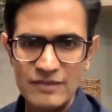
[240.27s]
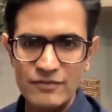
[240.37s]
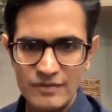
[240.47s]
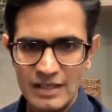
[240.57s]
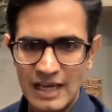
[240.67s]

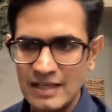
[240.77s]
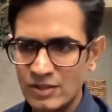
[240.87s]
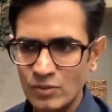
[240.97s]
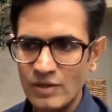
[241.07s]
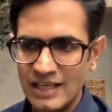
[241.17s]
If I
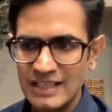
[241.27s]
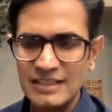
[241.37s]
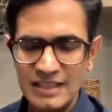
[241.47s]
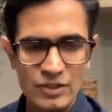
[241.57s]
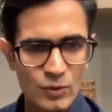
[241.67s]
do
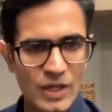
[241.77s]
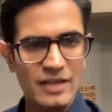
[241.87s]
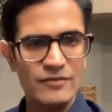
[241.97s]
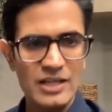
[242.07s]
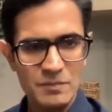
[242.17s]
anything to
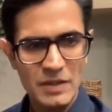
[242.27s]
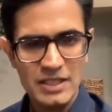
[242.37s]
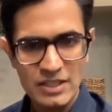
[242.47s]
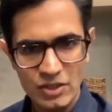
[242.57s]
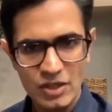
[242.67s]
elevate my
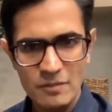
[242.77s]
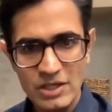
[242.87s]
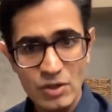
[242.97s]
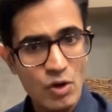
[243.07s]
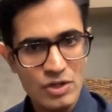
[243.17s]

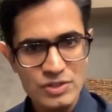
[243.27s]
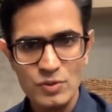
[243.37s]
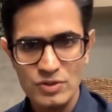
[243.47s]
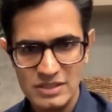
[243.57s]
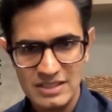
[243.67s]
economic or
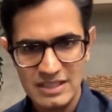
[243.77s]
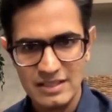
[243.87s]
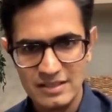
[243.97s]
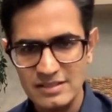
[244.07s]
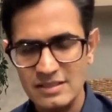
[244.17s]
social
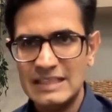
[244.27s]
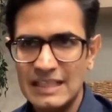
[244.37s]
status,